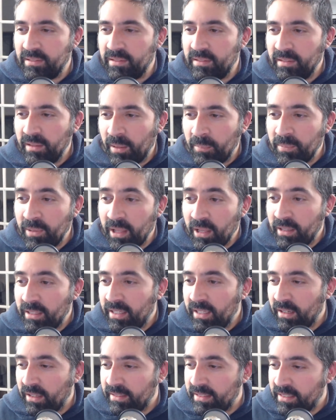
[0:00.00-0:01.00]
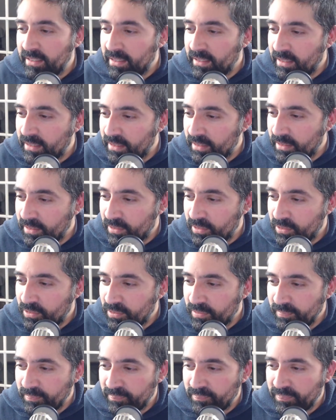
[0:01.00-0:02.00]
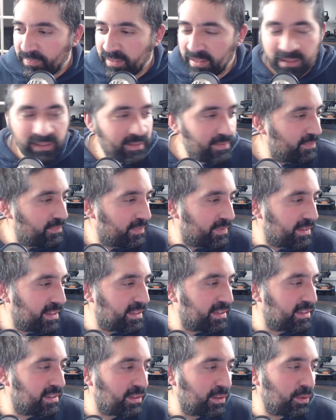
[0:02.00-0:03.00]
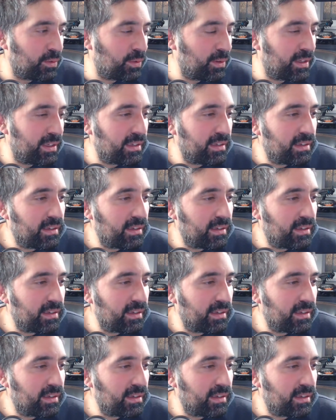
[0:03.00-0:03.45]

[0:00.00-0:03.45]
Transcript: I'm lucky I didn't. This is annoying.